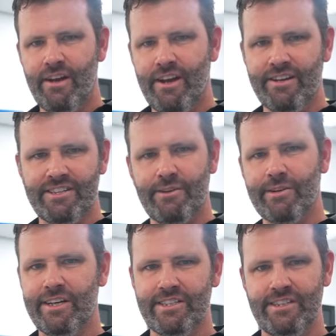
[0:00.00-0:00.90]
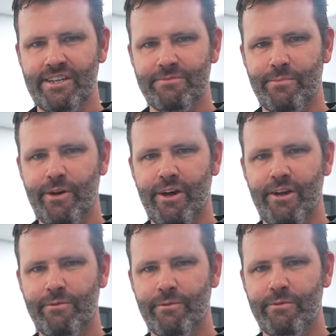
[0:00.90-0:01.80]
I didn't tell Katie this, but
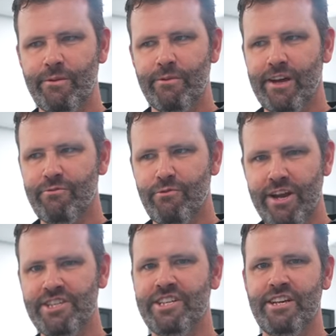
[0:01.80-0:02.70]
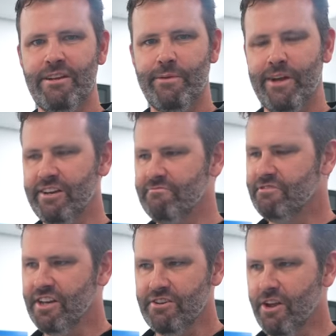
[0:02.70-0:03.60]
I had raging knee pain,
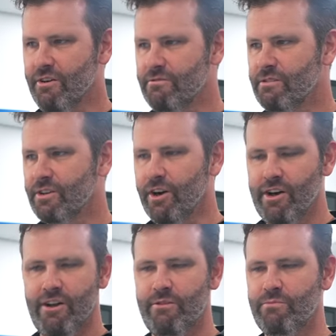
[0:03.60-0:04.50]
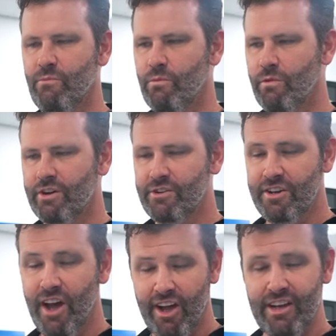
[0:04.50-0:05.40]
didn't know, got home, could
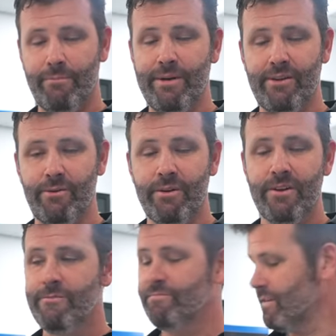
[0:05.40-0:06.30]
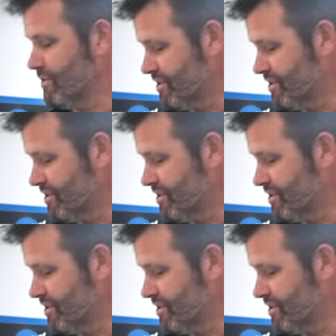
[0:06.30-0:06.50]
hardly pedal. For